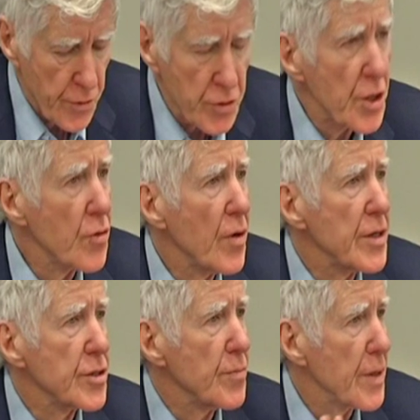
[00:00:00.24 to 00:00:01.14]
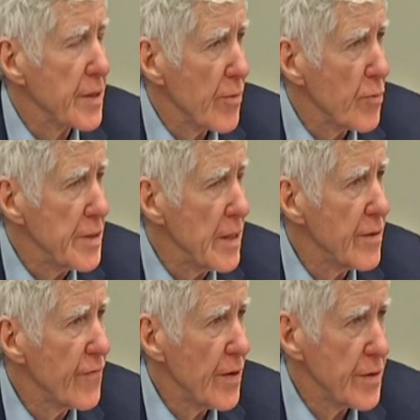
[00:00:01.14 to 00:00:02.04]
There's no question but that we need
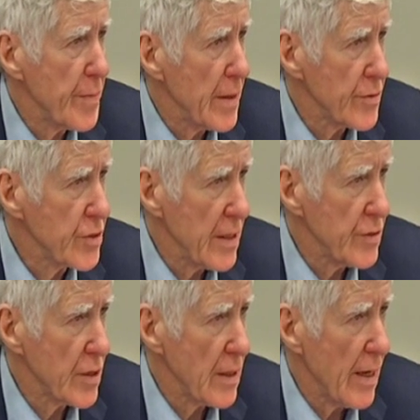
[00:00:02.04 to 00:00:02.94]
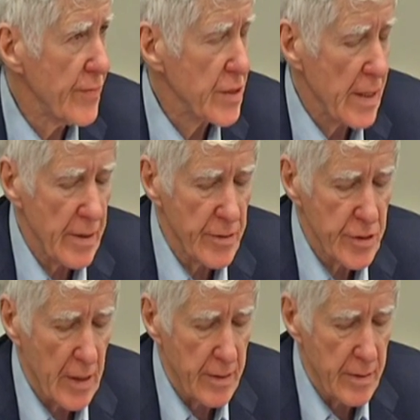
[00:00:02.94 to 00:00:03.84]
a fundamental change in
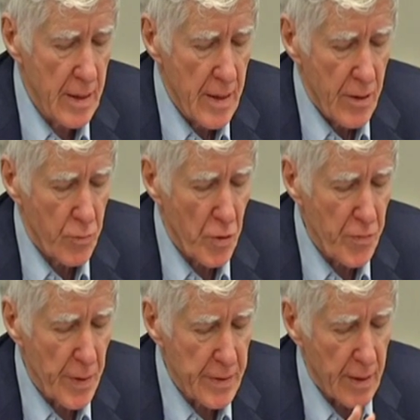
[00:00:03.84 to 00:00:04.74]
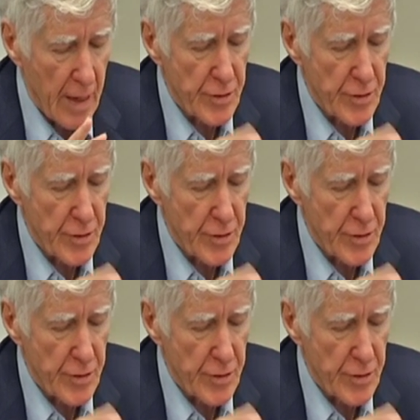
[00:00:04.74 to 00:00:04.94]
lifestyles. And we've been